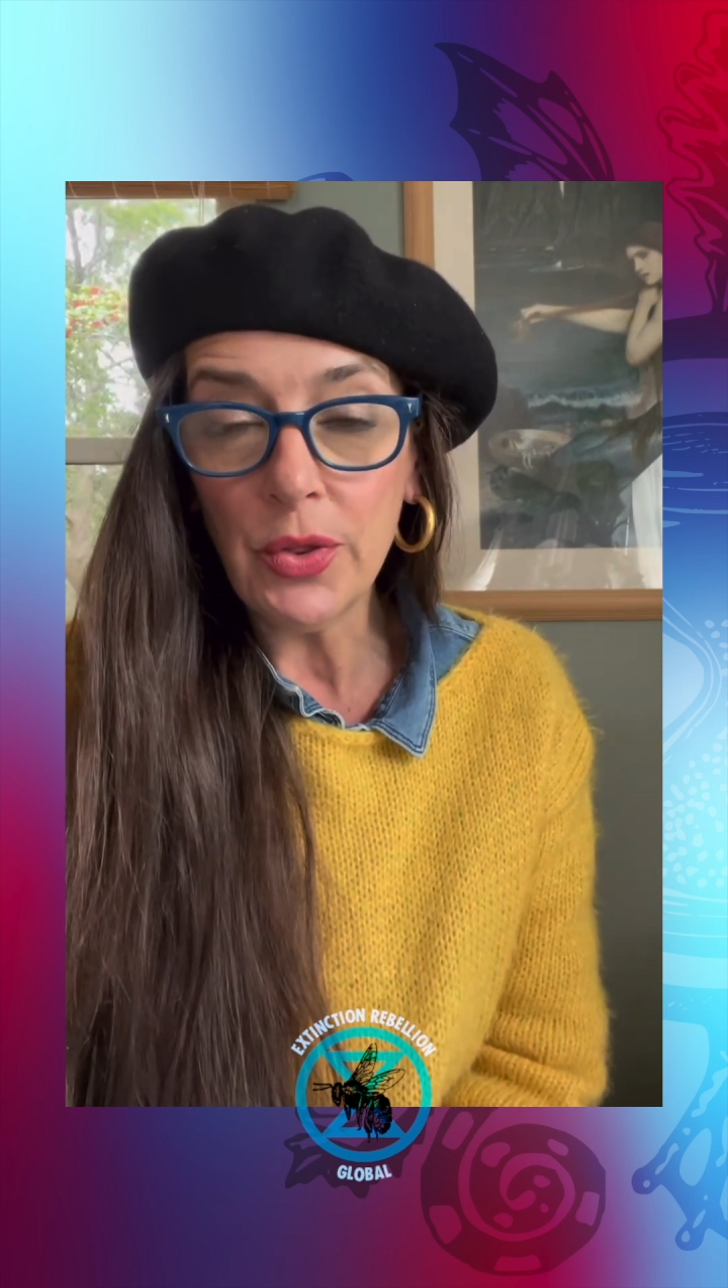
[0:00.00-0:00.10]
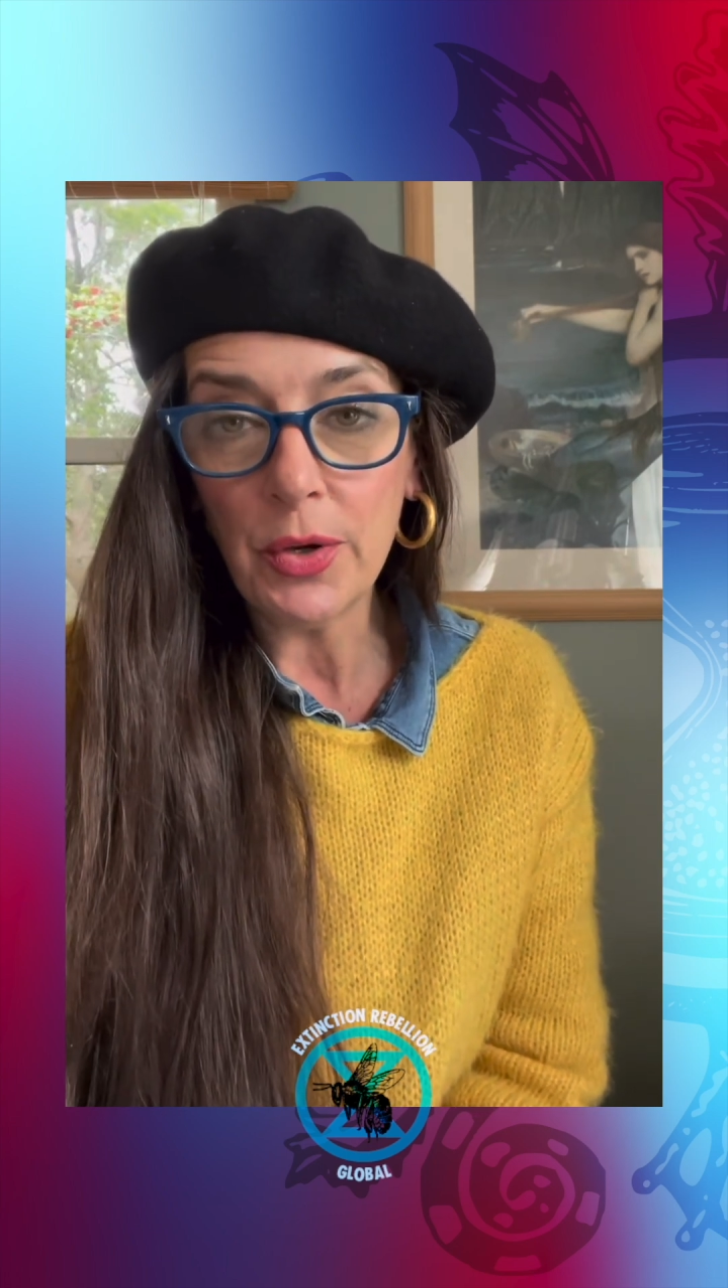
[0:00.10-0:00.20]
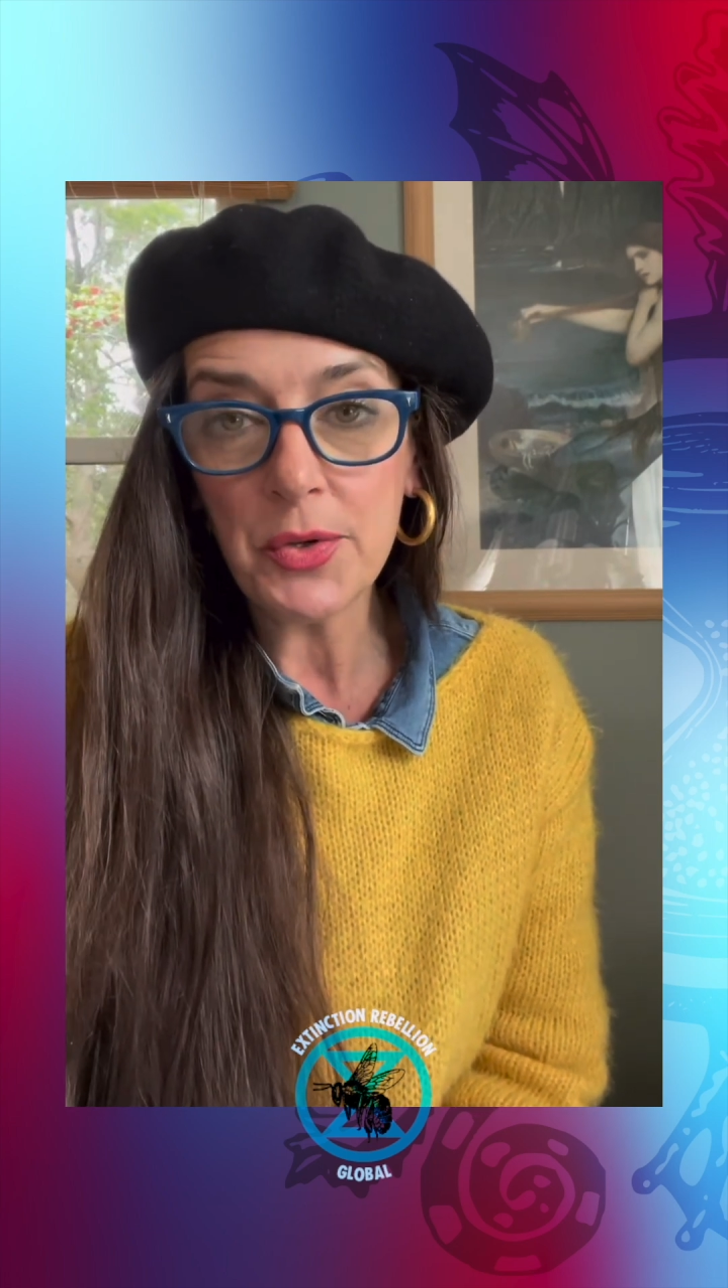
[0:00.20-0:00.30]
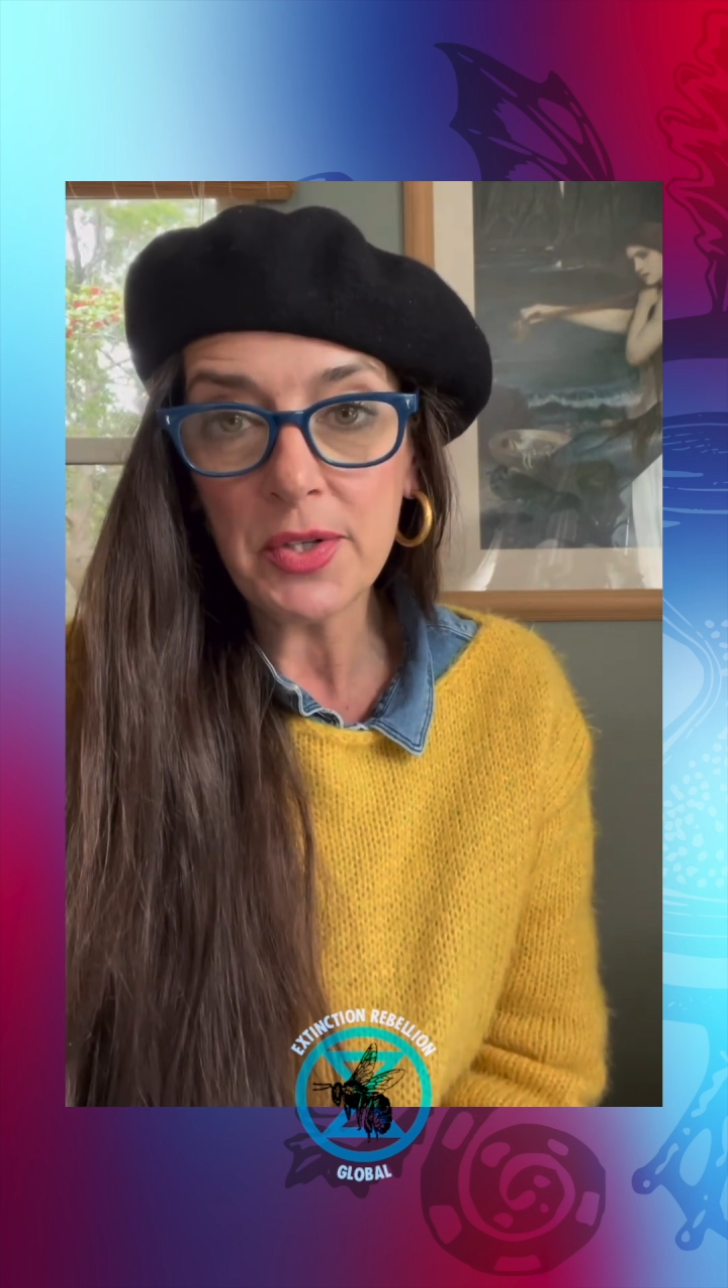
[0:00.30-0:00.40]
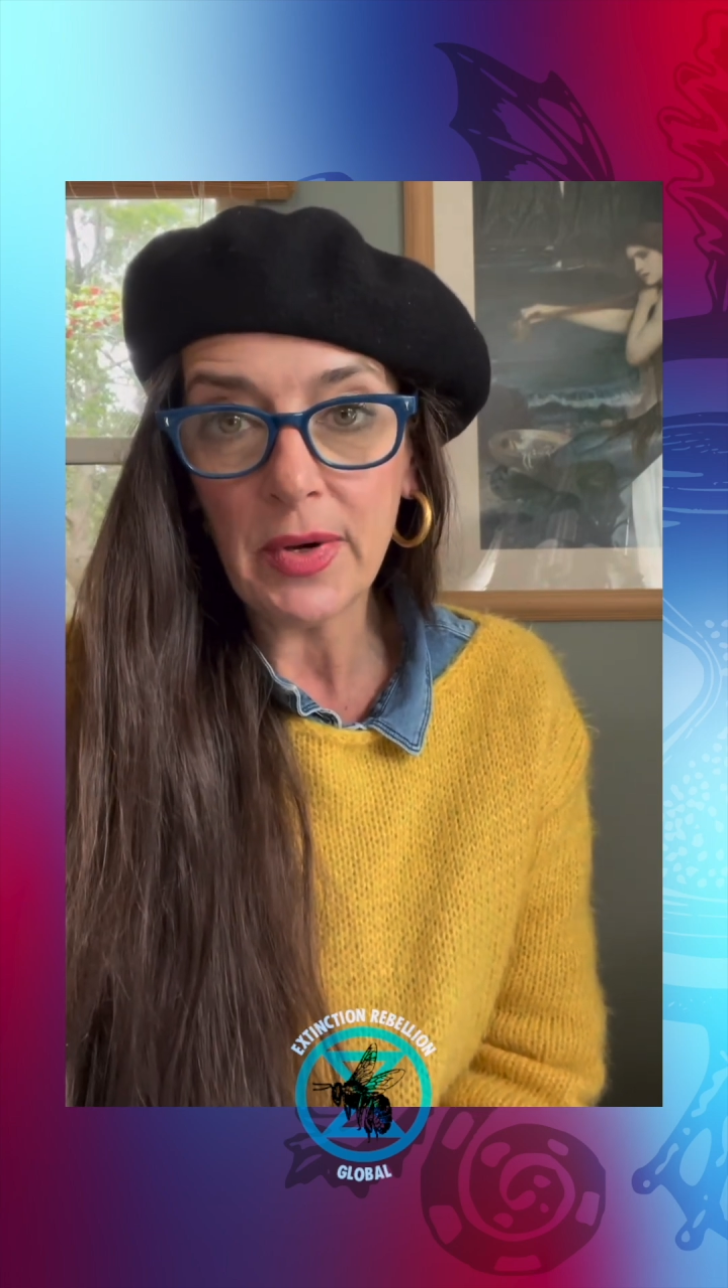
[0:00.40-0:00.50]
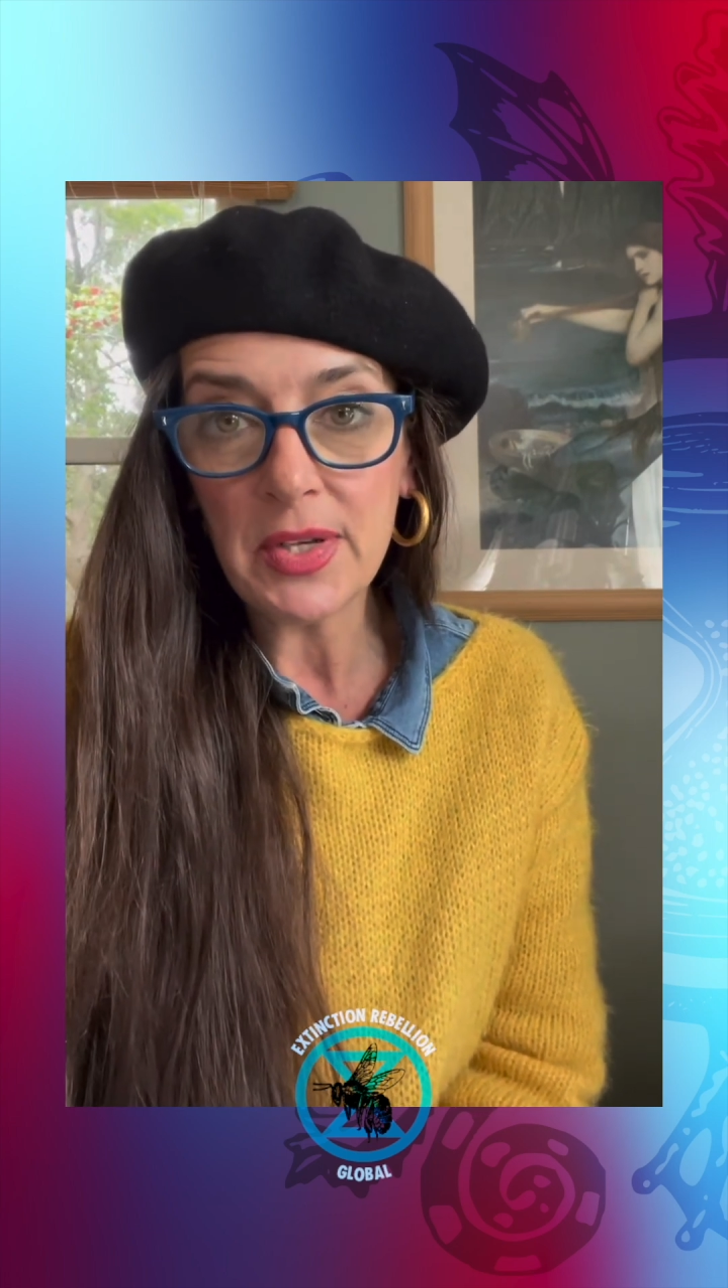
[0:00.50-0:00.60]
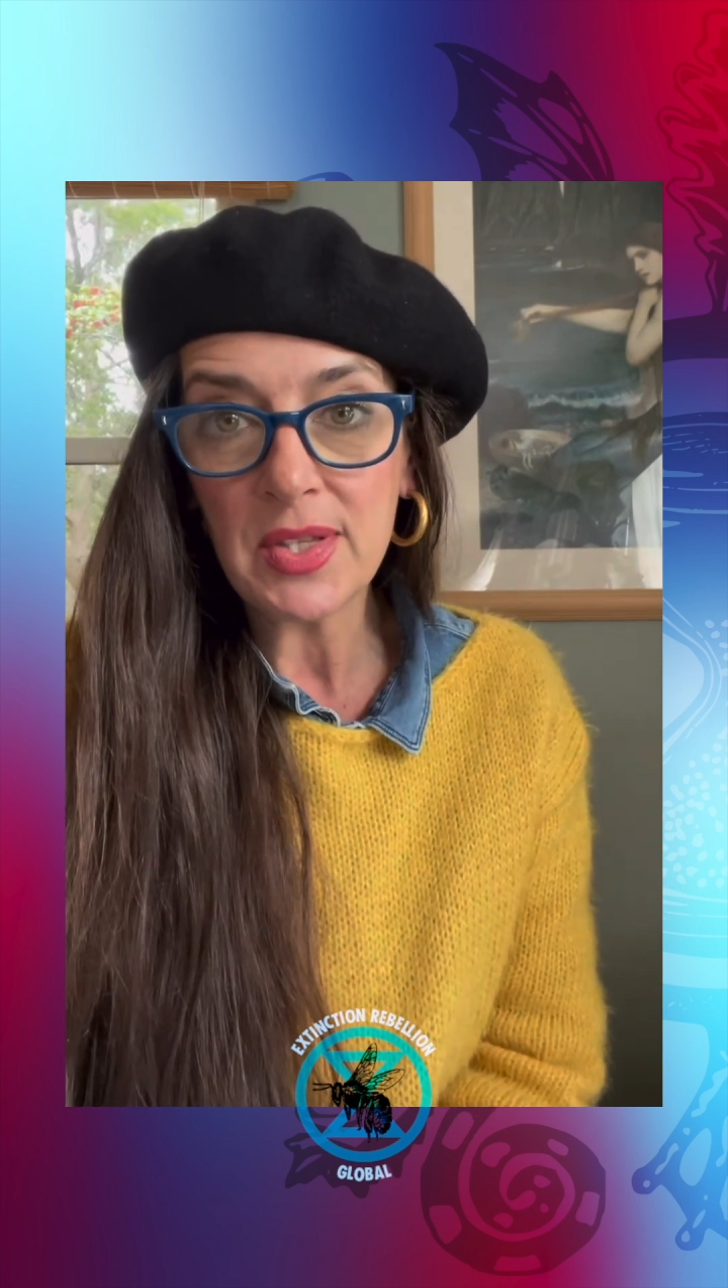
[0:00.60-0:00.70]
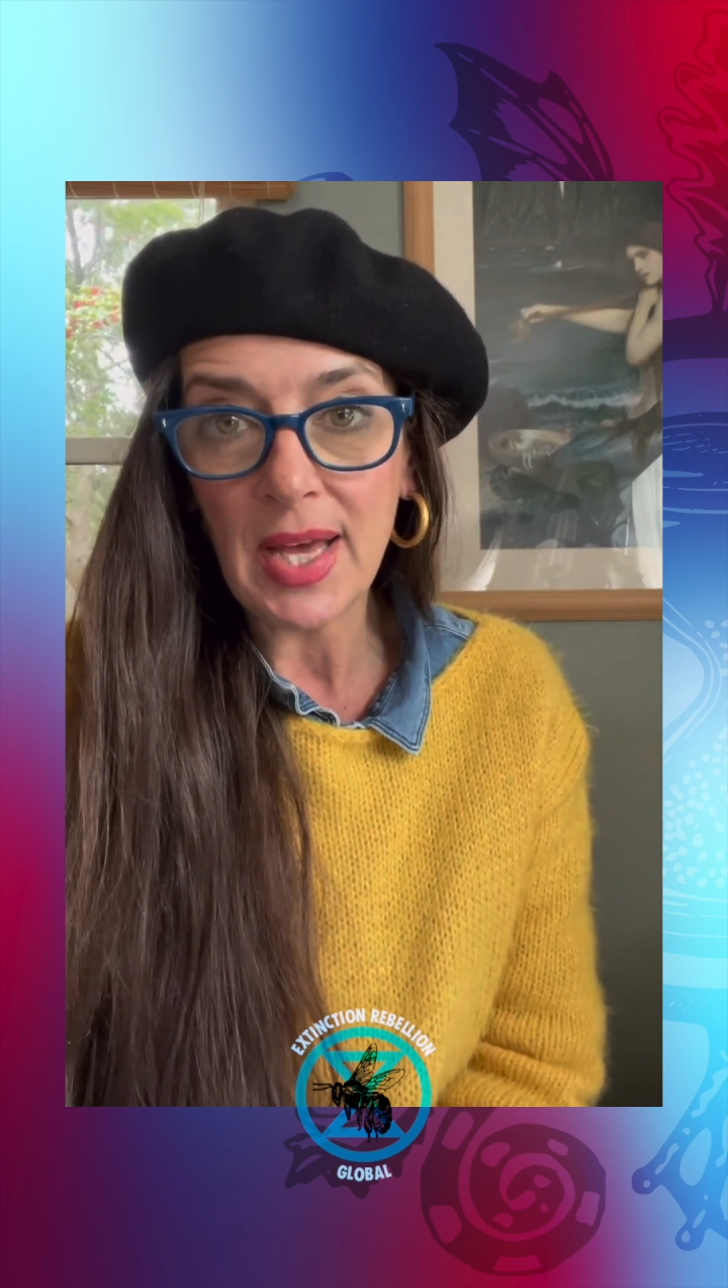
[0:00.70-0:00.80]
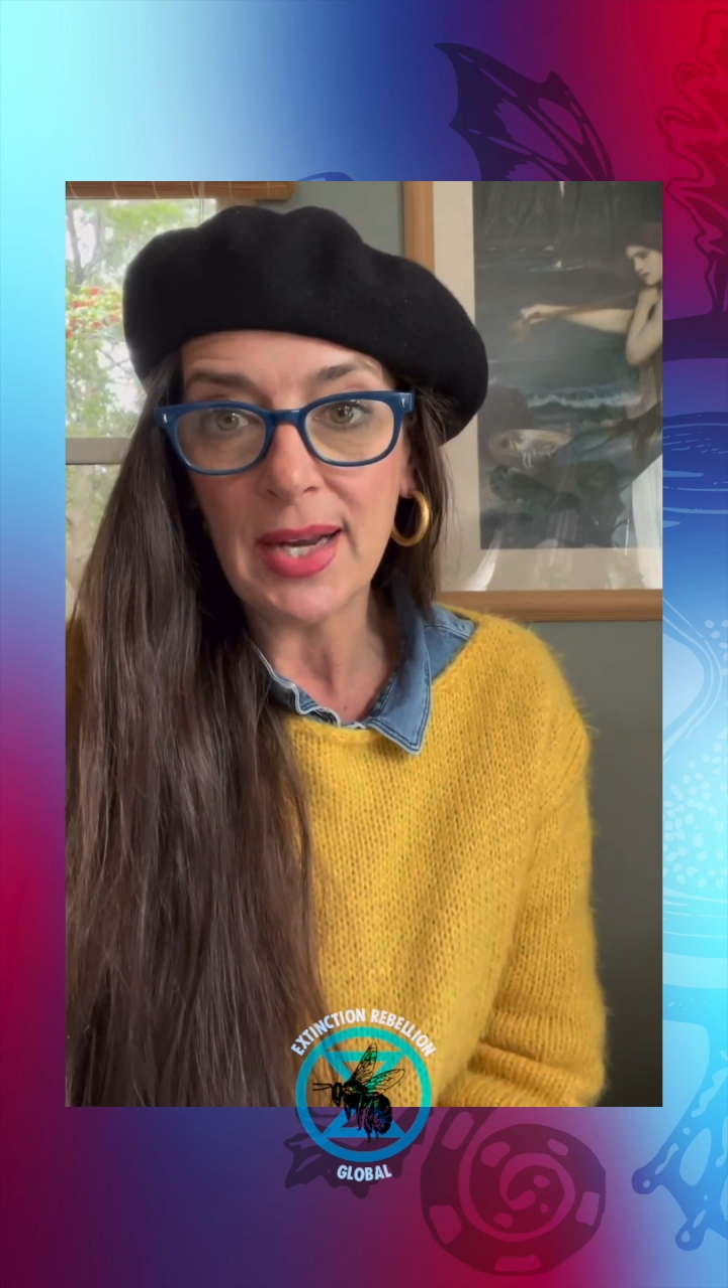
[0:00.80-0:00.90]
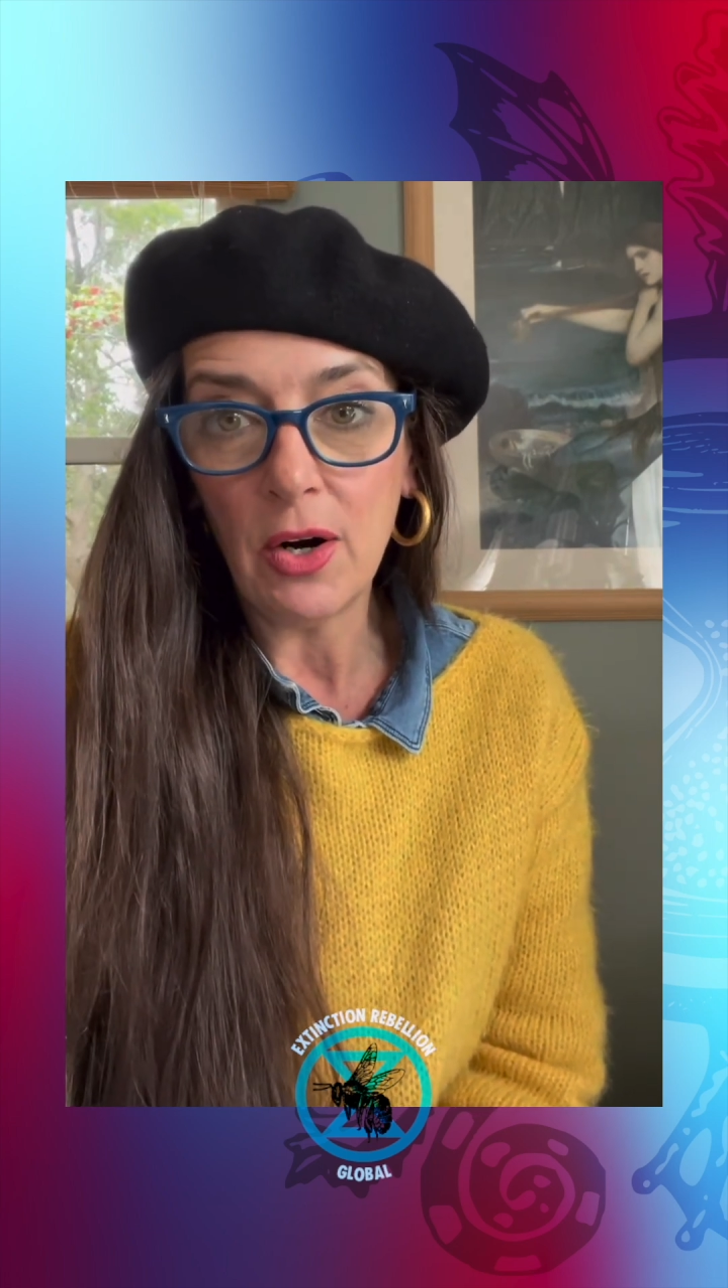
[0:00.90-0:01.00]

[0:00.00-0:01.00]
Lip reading: those of us that